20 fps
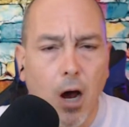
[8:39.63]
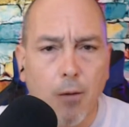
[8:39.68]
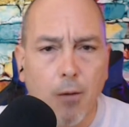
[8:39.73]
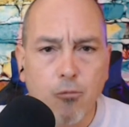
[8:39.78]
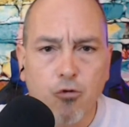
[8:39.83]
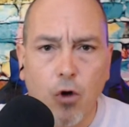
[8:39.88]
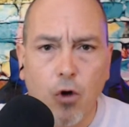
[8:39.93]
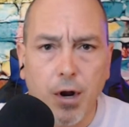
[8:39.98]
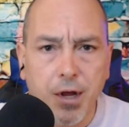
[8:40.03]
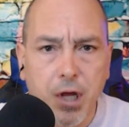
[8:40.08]

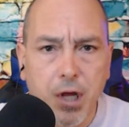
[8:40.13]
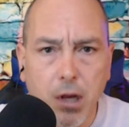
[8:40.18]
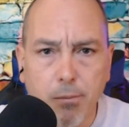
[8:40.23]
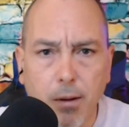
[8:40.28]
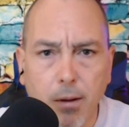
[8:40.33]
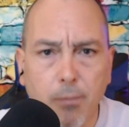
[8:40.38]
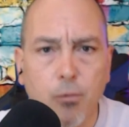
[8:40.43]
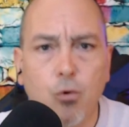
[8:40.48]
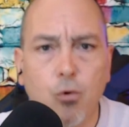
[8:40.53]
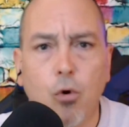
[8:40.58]
Try to keep
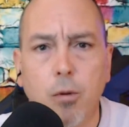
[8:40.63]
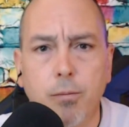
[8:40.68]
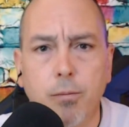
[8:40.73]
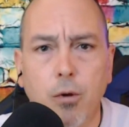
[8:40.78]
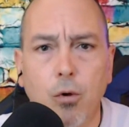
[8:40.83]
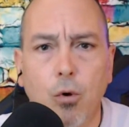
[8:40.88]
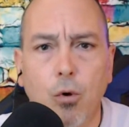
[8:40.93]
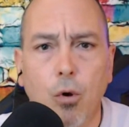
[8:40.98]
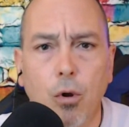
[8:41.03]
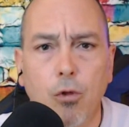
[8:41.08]
up with
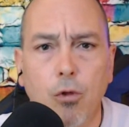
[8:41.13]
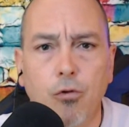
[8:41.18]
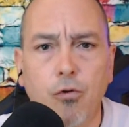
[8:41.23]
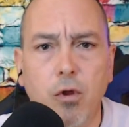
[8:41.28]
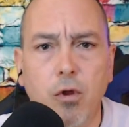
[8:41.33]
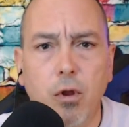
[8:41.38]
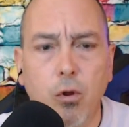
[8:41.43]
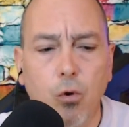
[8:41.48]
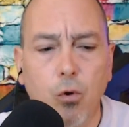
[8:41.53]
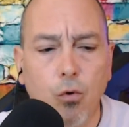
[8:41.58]

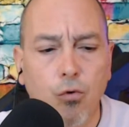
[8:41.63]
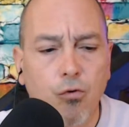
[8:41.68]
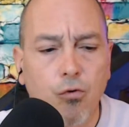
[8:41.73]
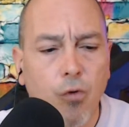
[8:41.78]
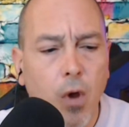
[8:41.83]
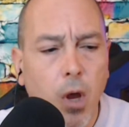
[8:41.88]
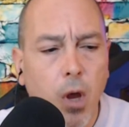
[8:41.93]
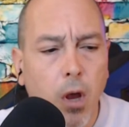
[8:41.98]
cryptocurrency news.